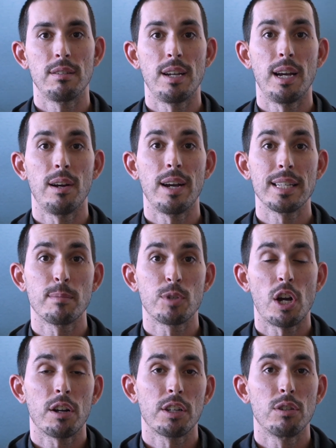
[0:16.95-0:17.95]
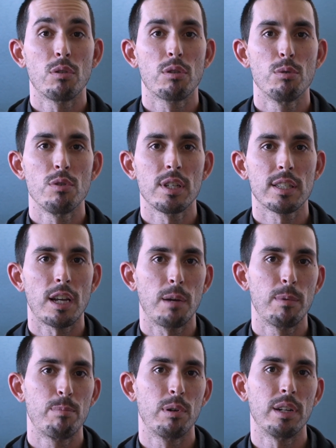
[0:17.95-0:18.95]
Now as I'm talking you through this, I'll
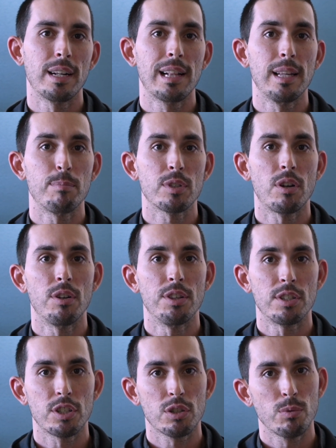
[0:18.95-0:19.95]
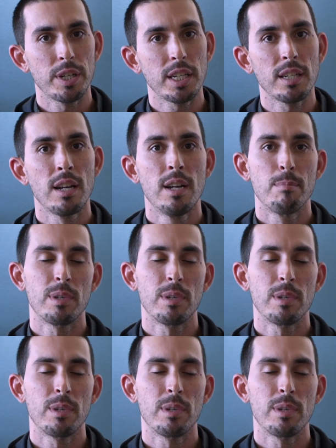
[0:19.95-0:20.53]
be putting clips on the screen